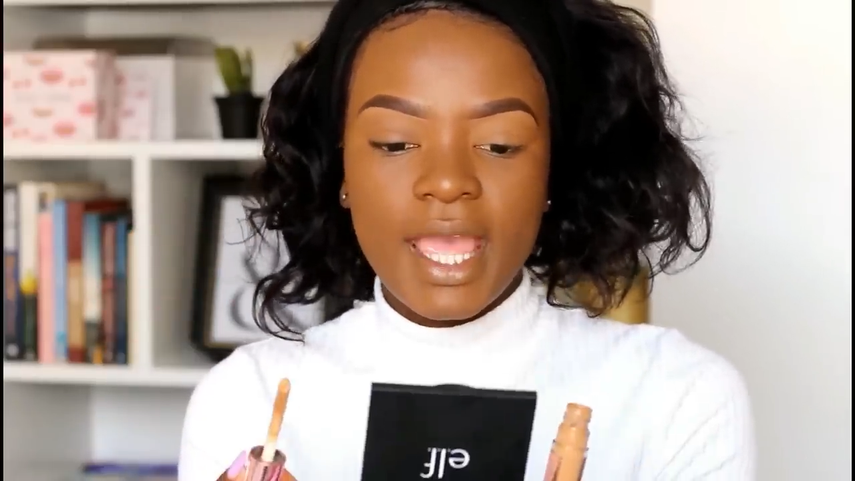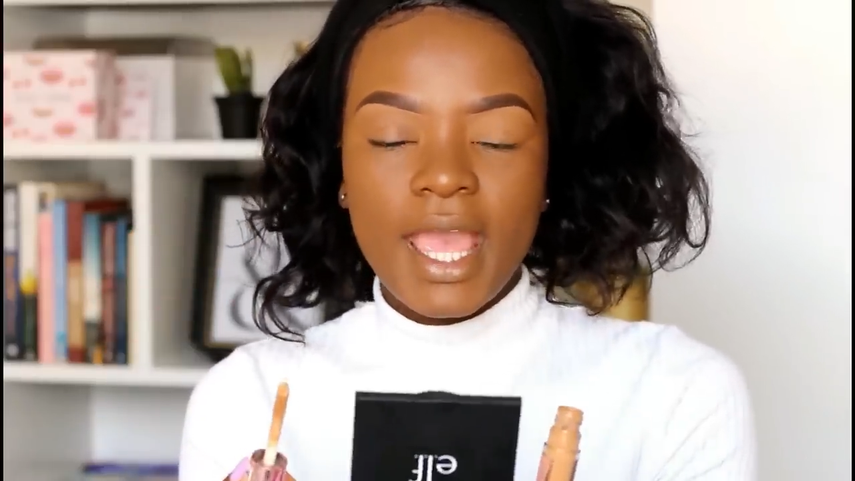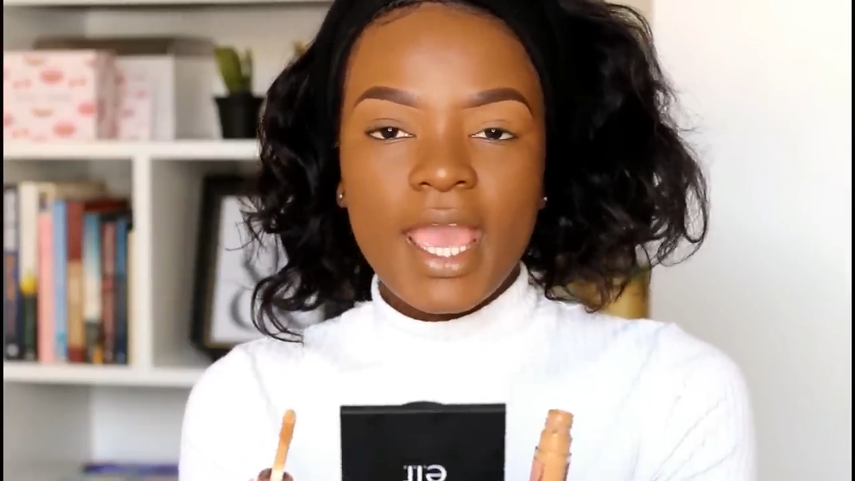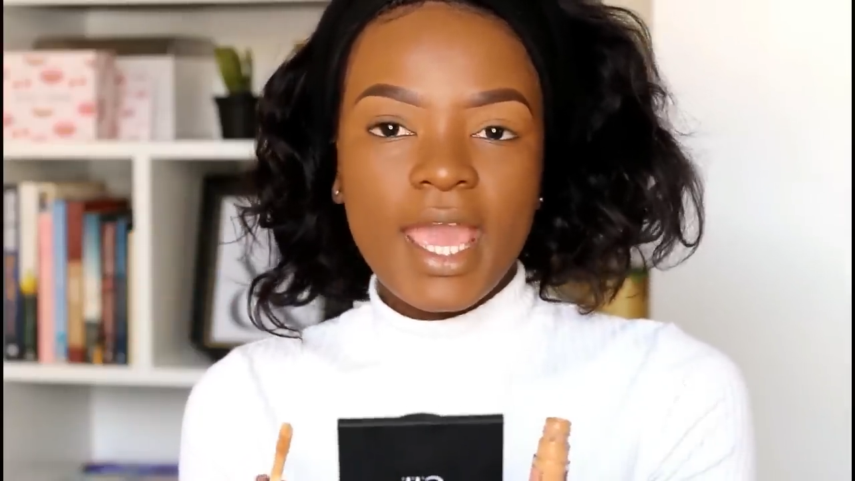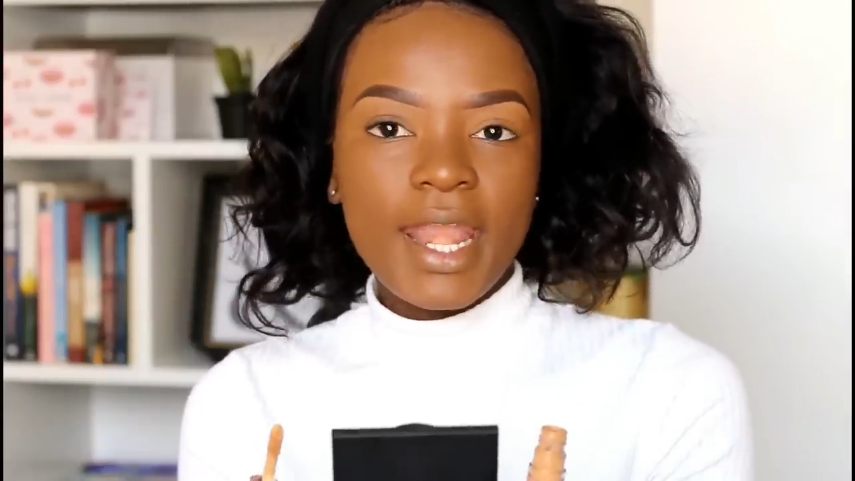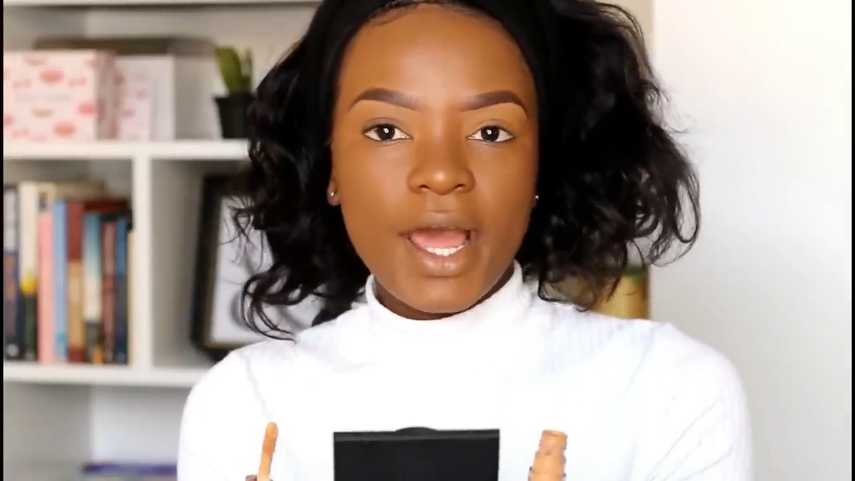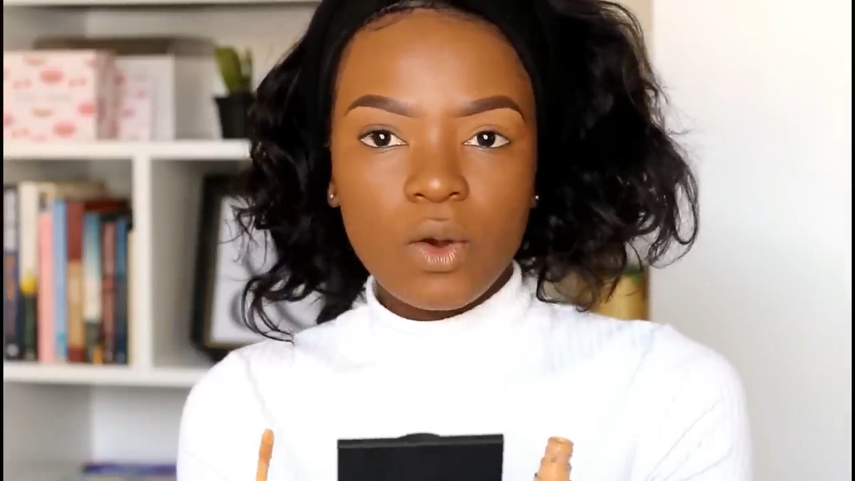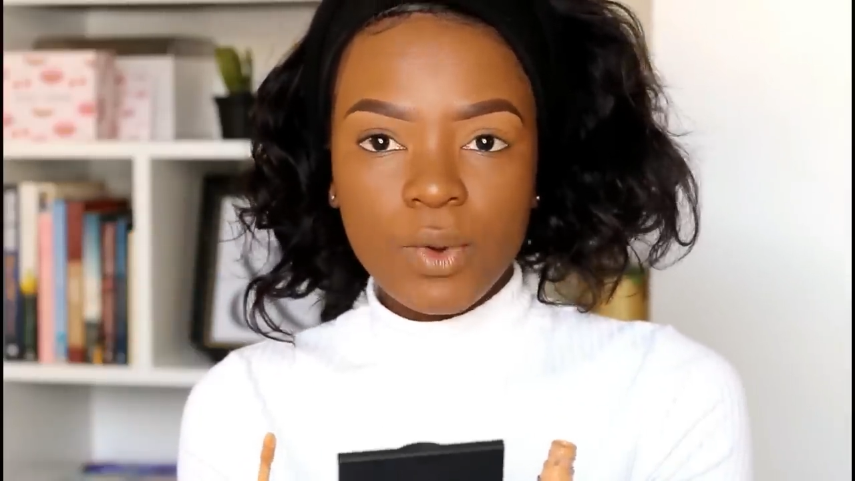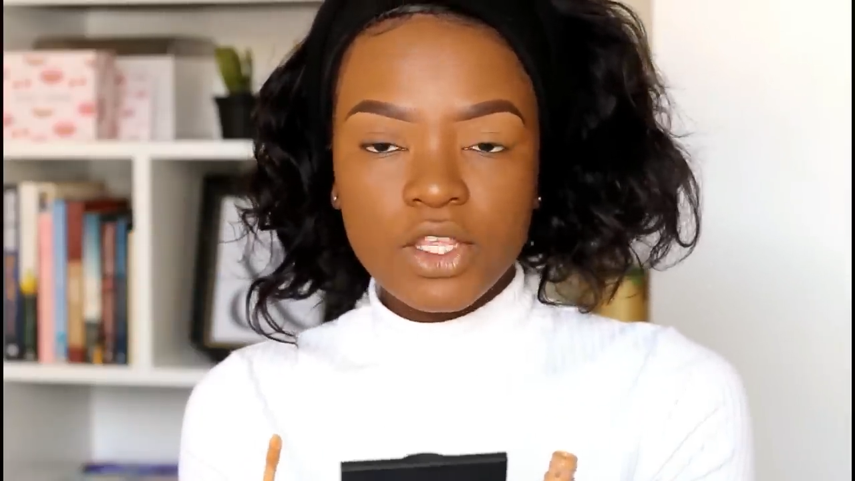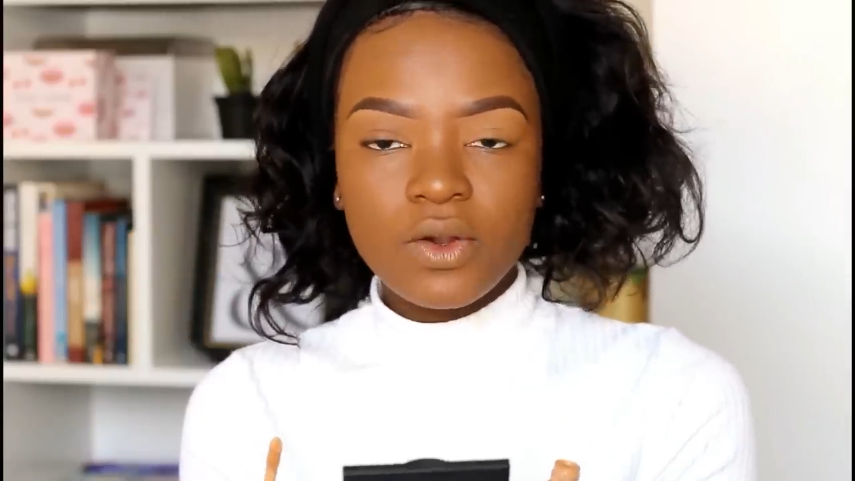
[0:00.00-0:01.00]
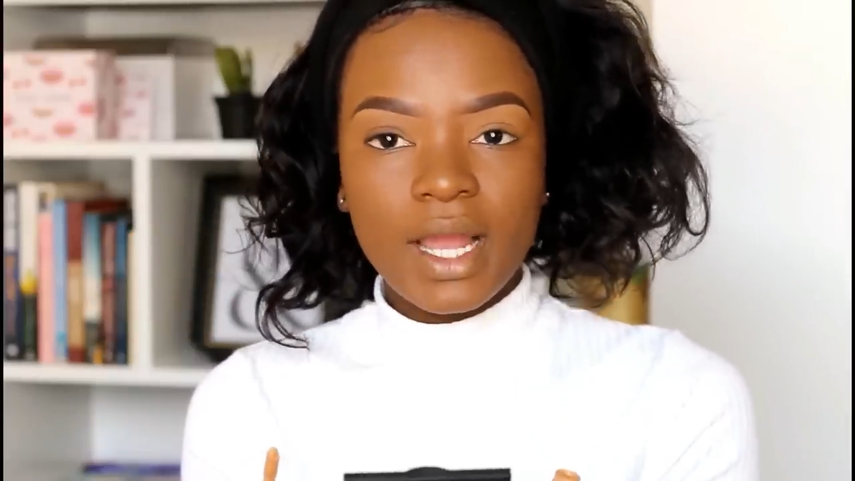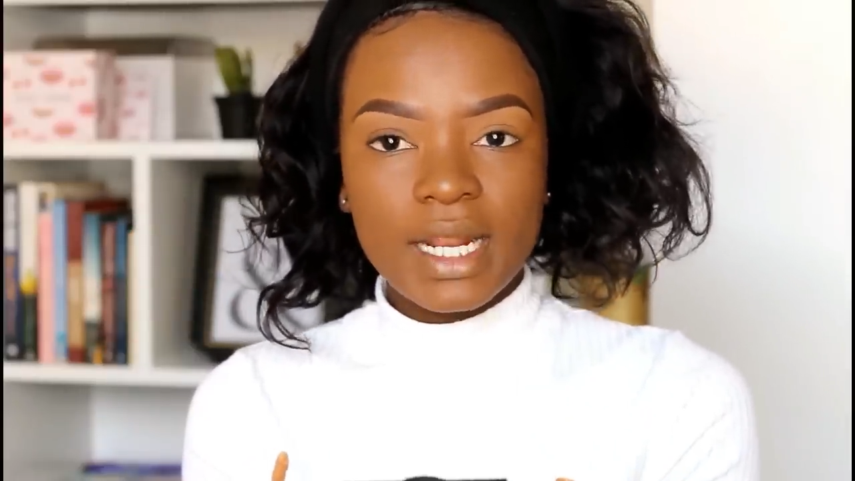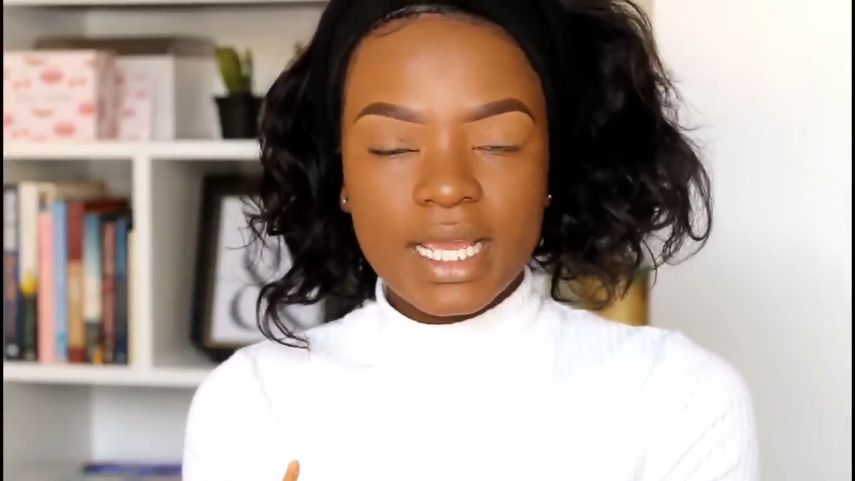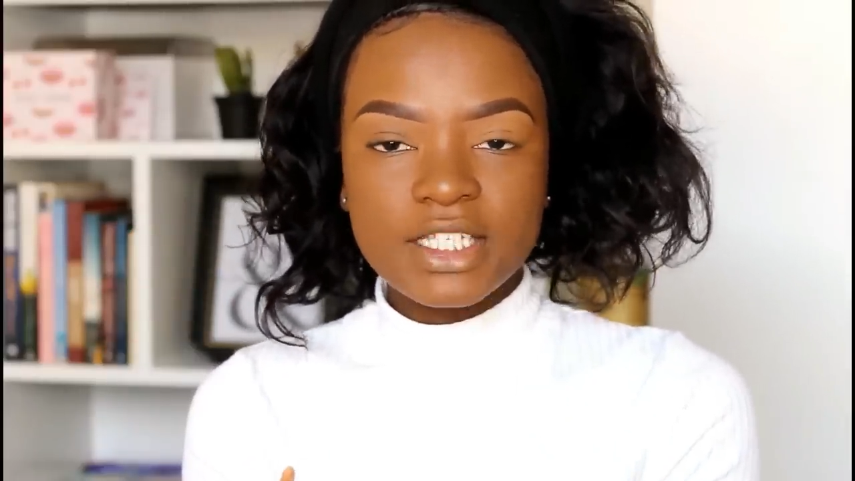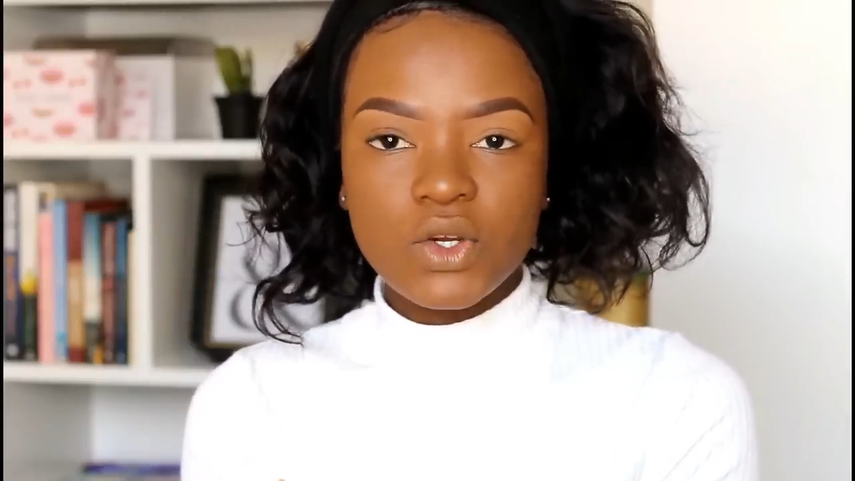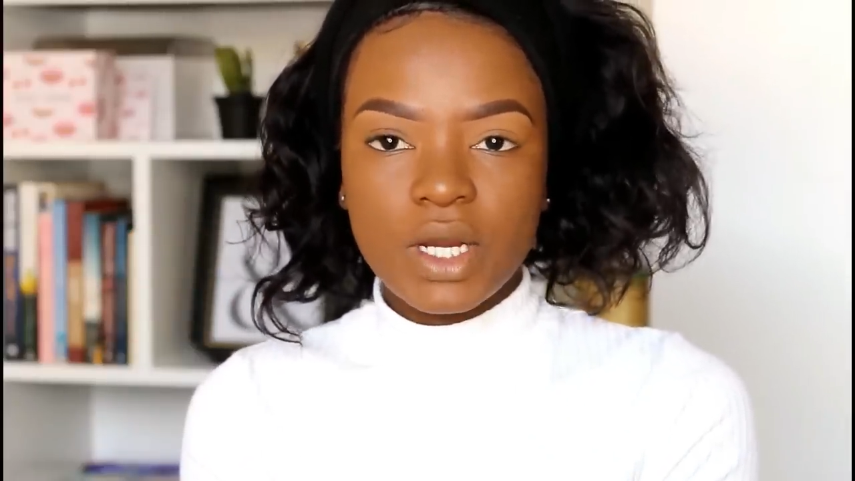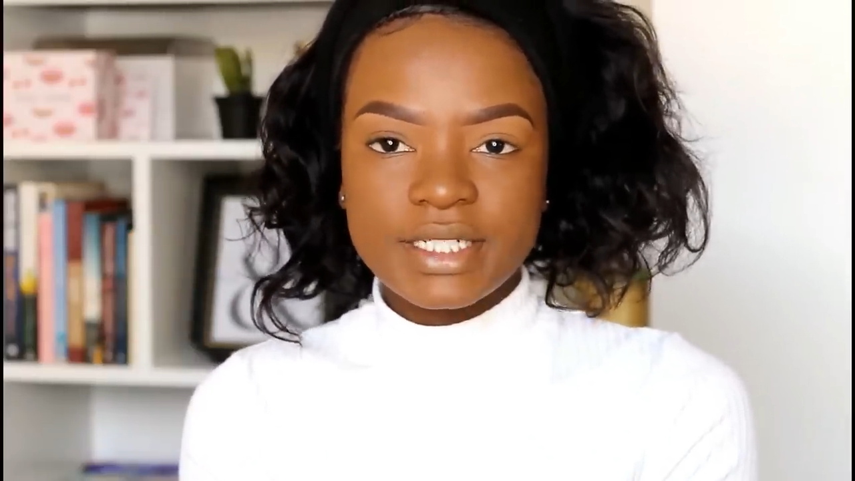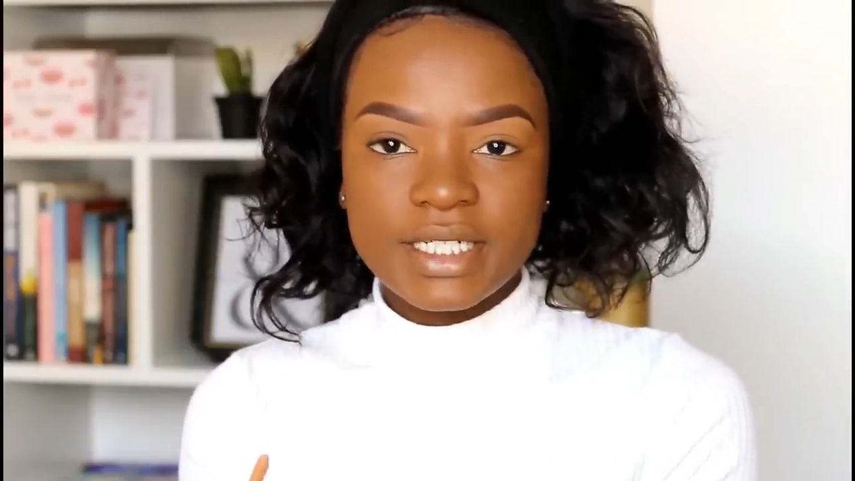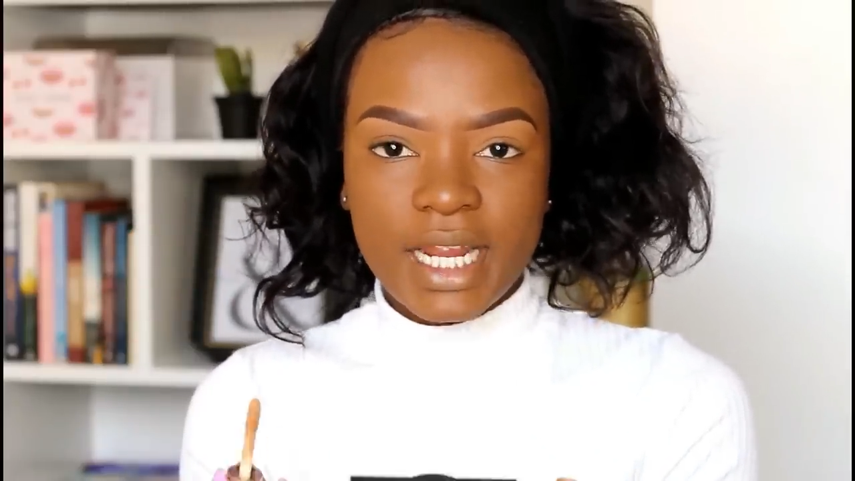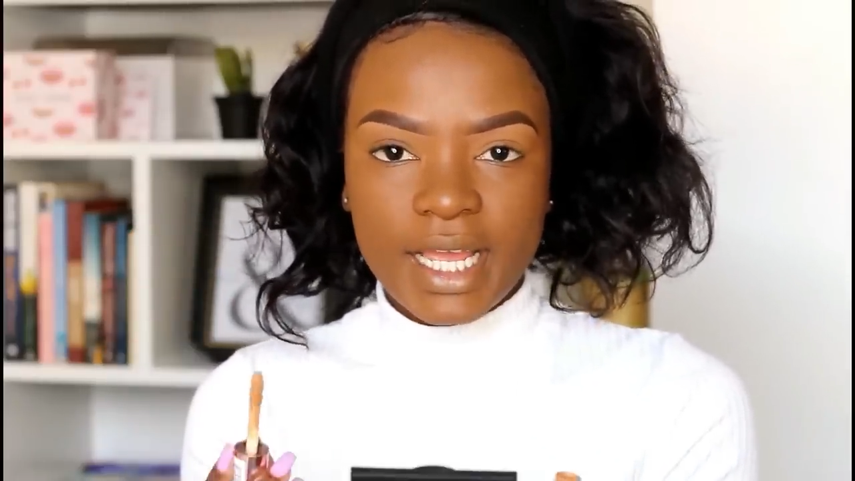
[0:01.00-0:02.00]
And now when you highlight your under
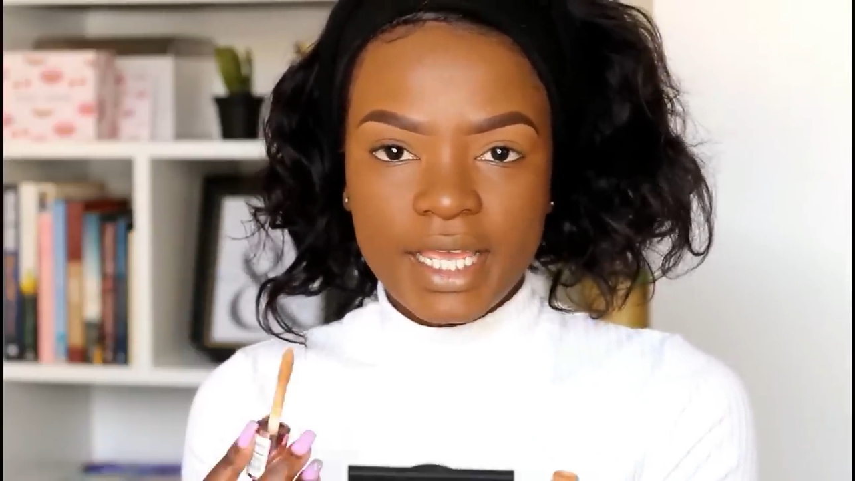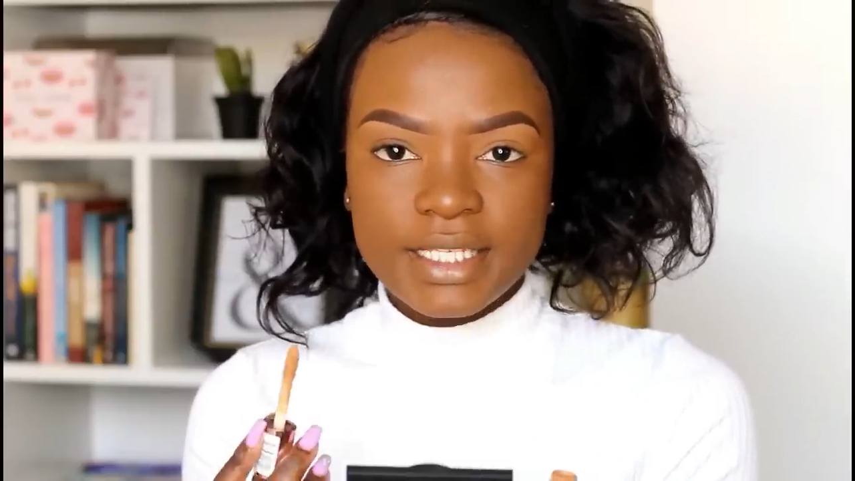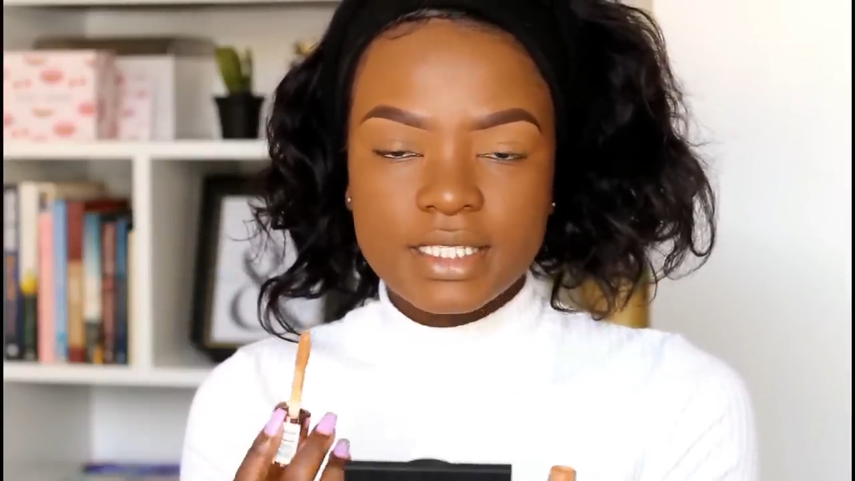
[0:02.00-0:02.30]
eyes,